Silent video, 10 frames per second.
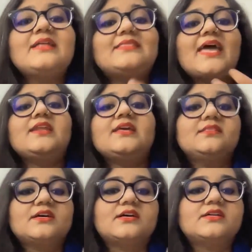Then
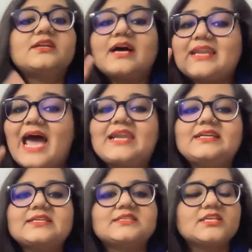in third,
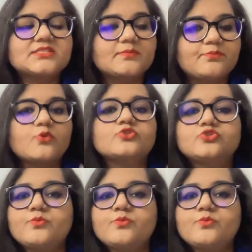analytics is supposed